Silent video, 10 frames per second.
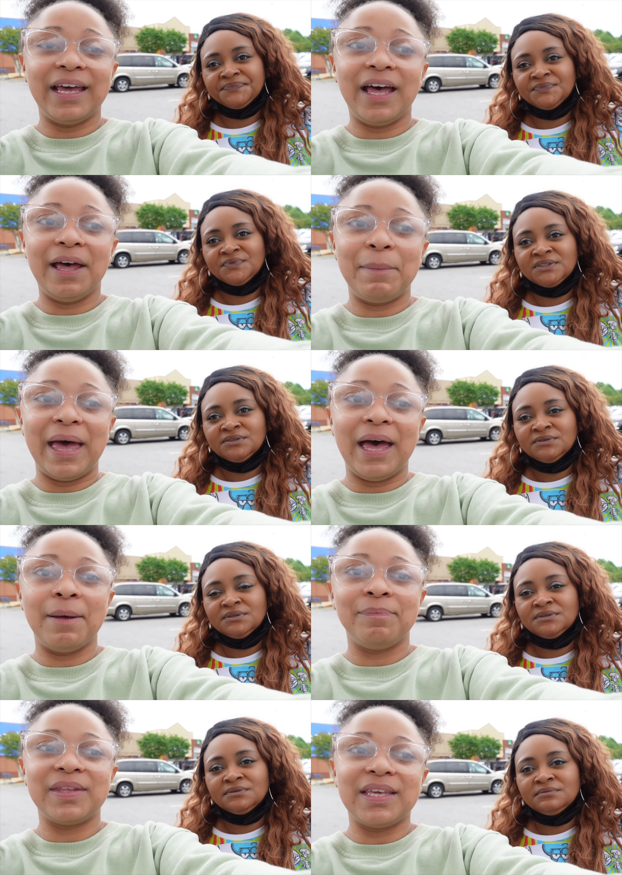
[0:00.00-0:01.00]
Speaker 1: Um,
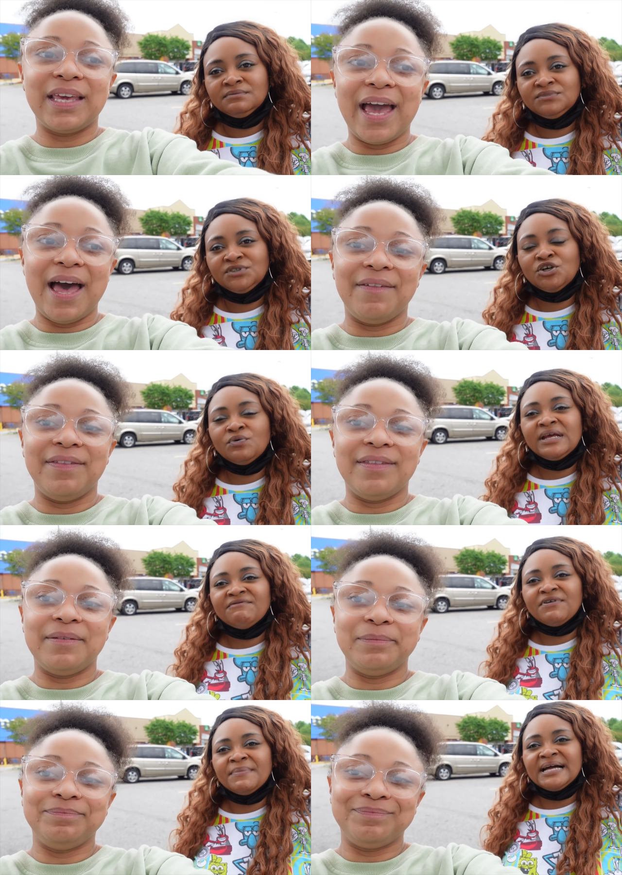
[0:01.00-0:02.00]
um, yeah. Tune
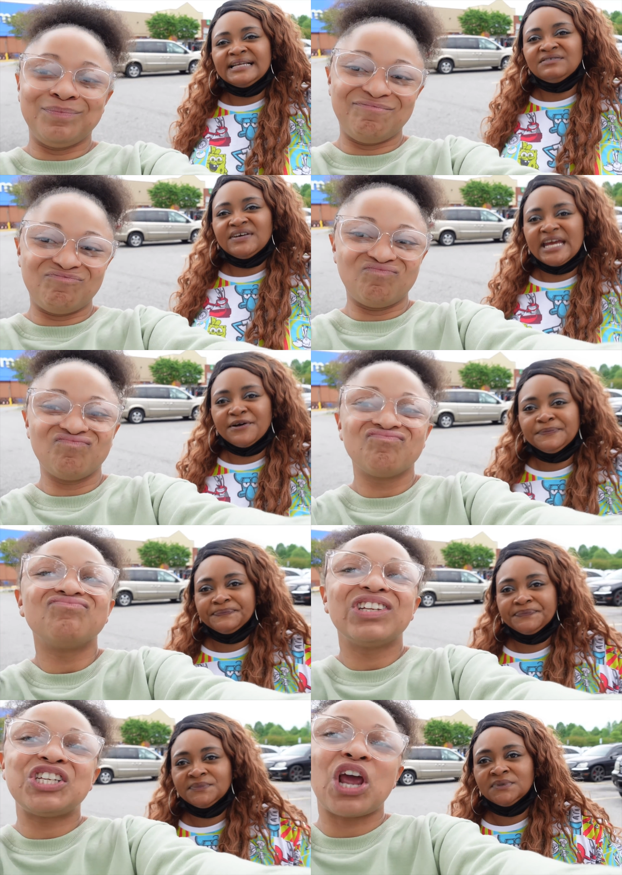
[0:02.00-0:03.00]
in for Monday's video.
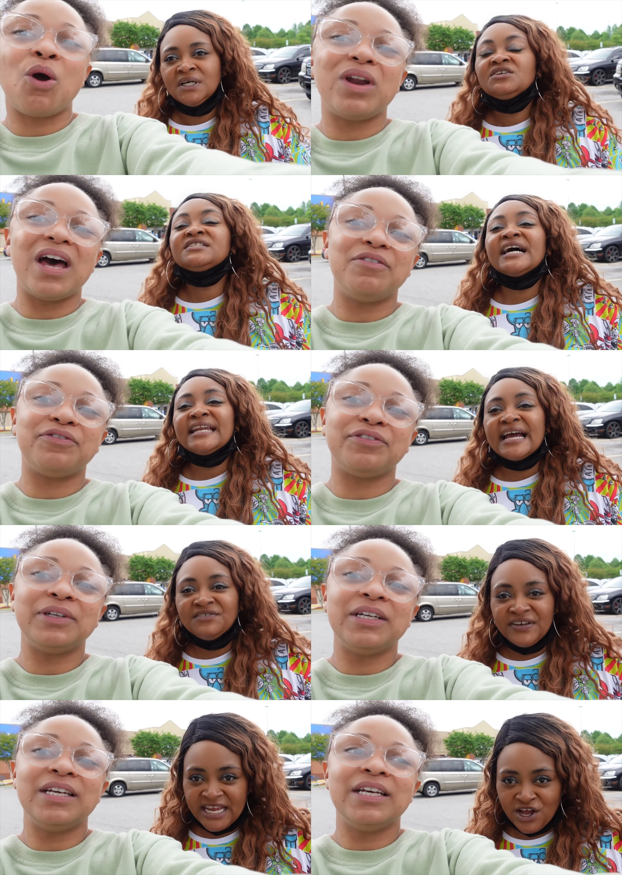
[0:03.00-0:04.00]
Show up.
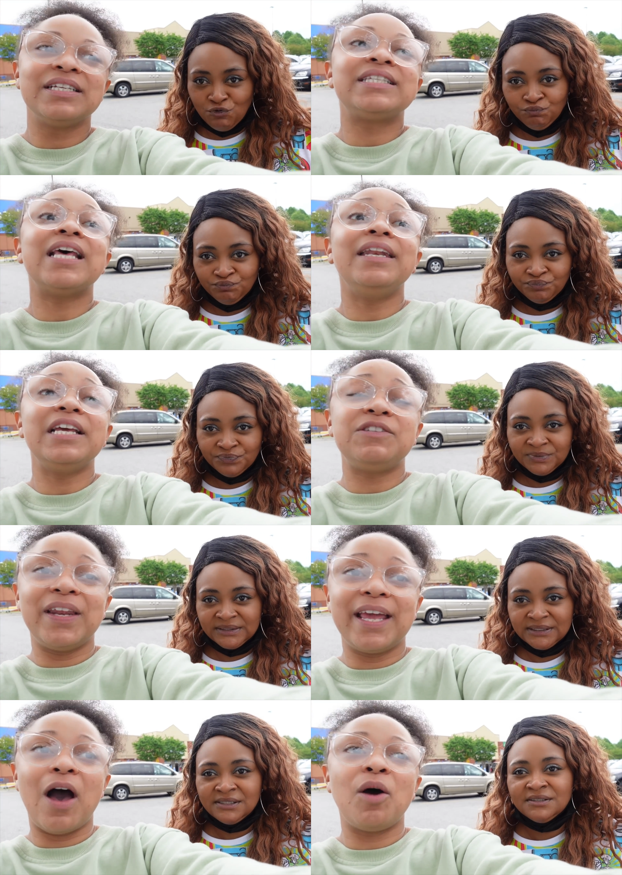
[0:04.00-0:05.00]
Sunday's video. Sunday's
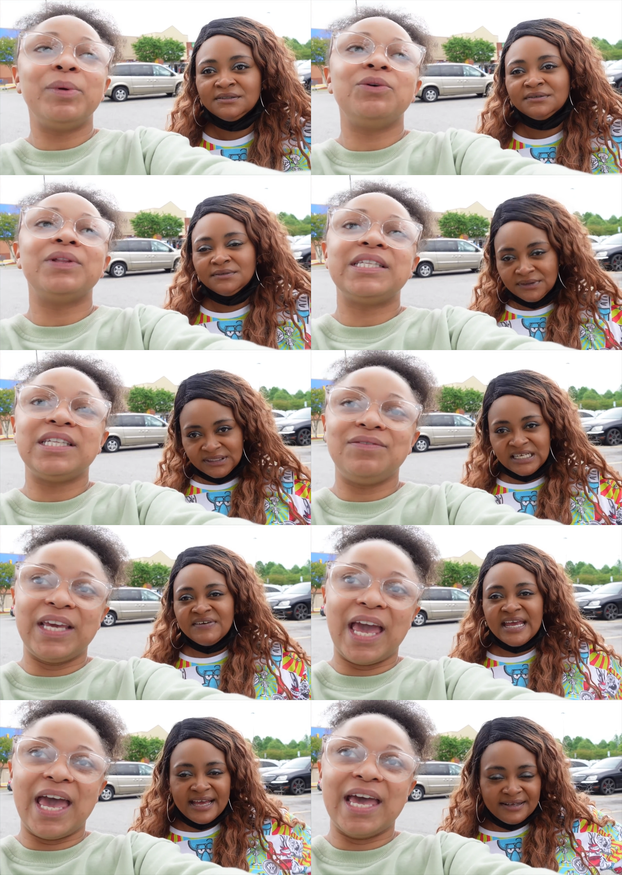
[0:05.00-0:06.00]
video. I'll be doing the CVS.
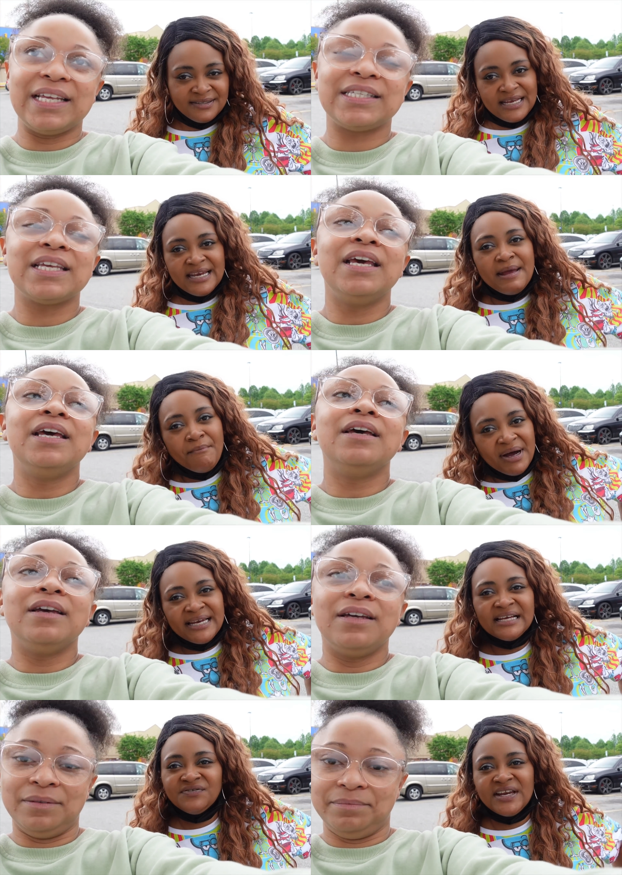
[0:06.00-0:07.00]
CVS. And then
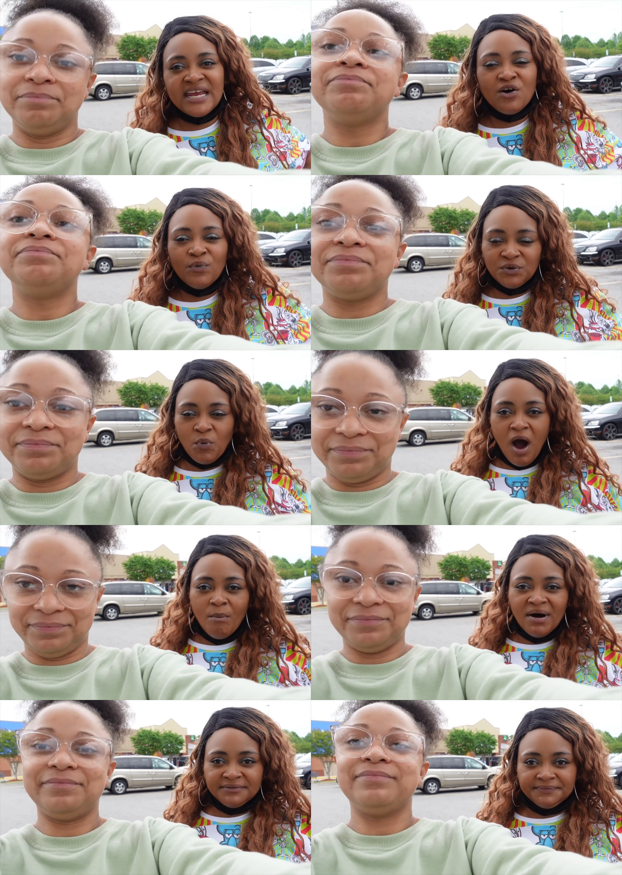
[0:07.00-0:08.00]
Monday's video with the
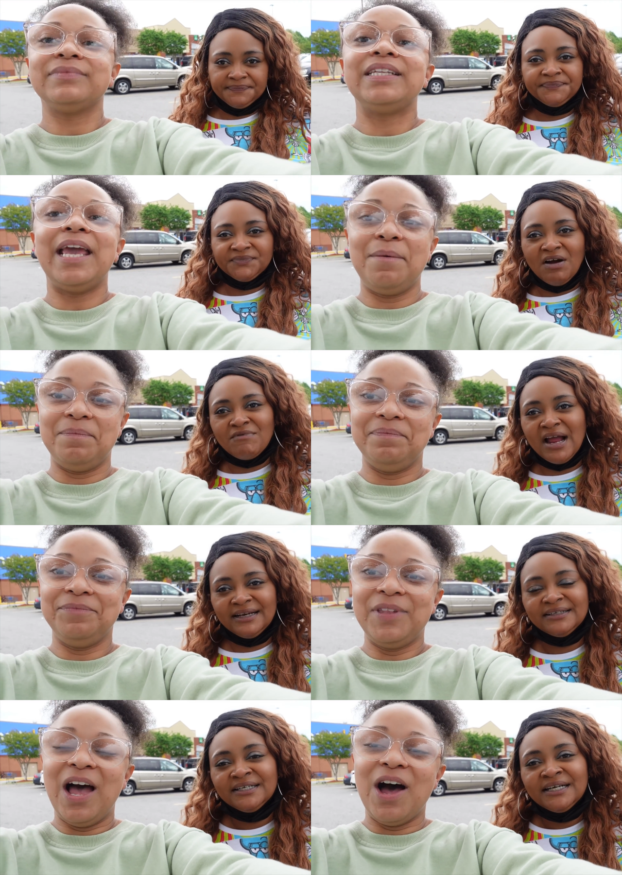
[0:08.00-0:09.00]
Walmart. Yep. All
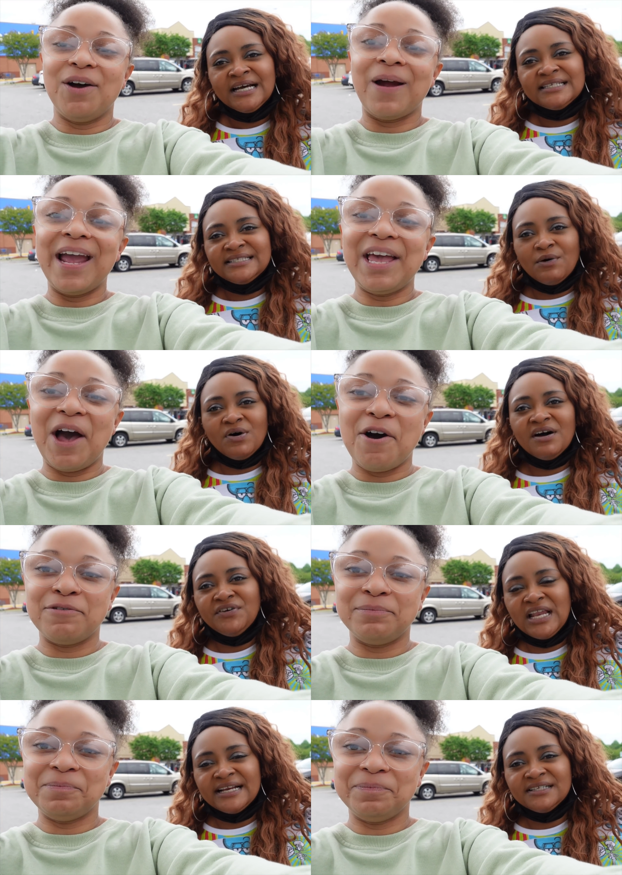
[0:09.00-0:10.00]
right. All right. So uh,
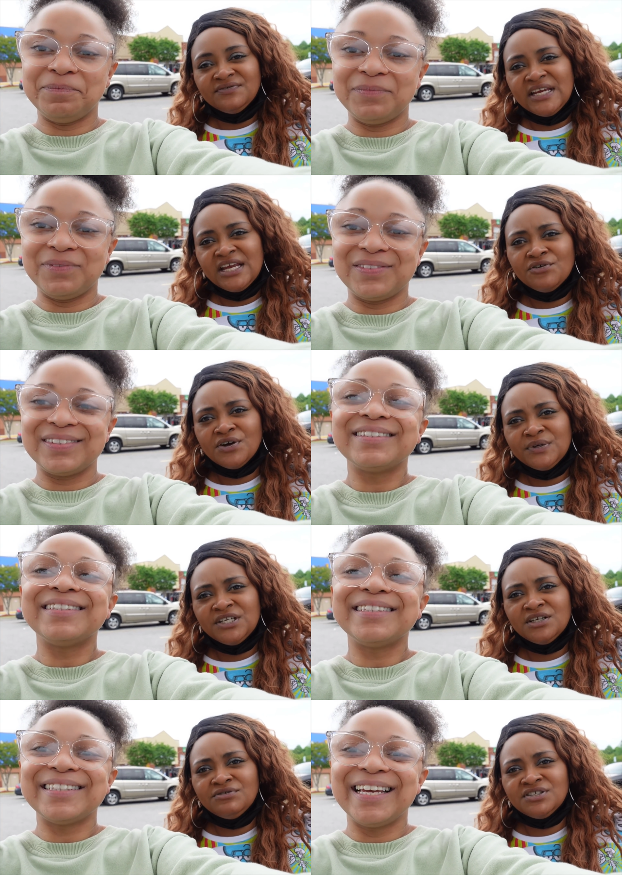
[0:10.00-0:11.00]
if you like this video, know what to
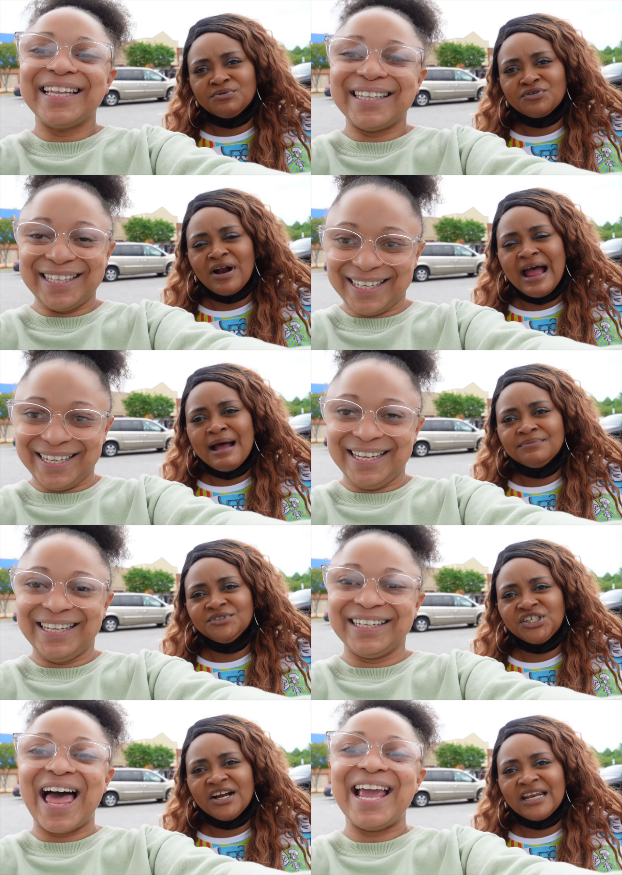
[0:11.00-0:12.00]
do. Subscribe,
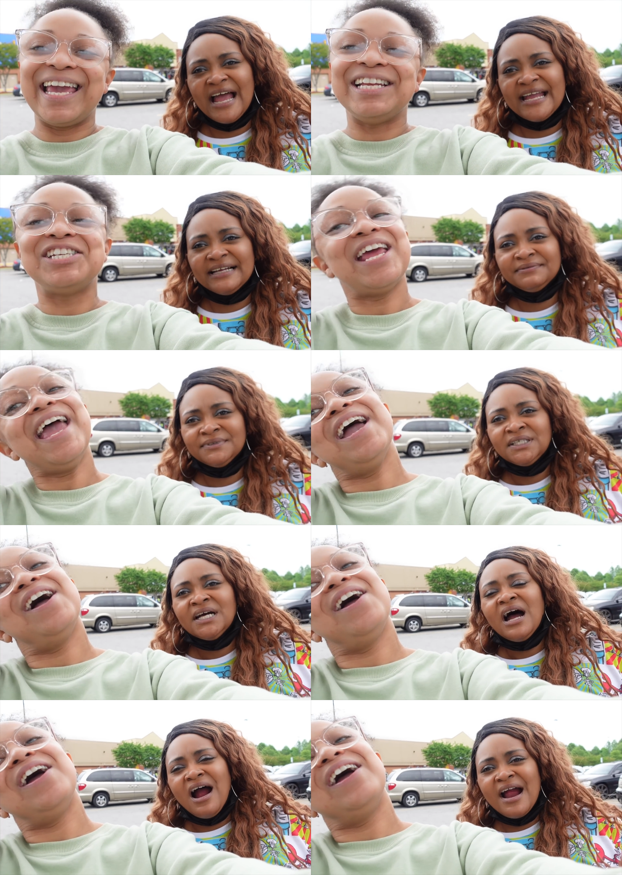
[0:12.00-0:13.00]
share, like, like and it.
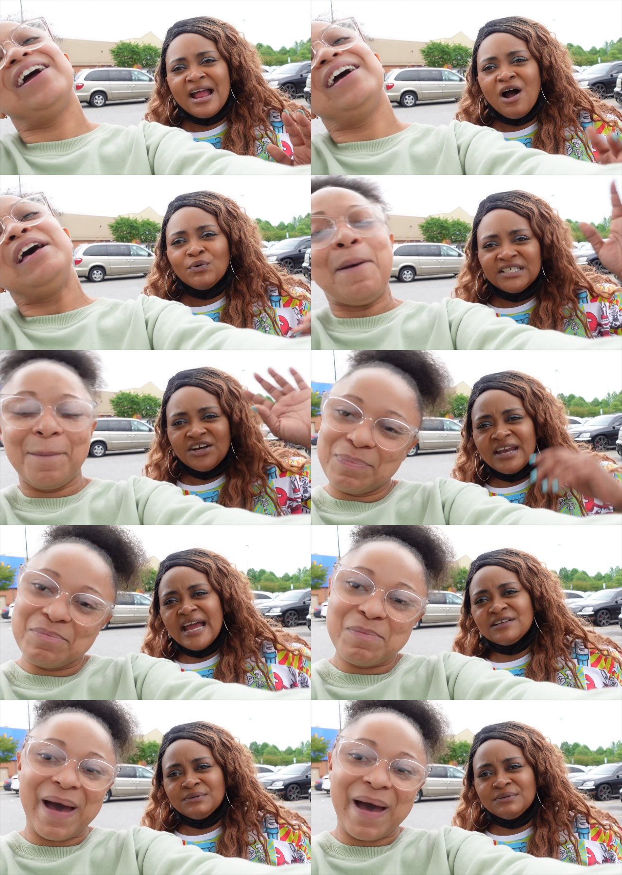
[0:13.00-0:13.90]
share. All right, y'all. We'll see you on the next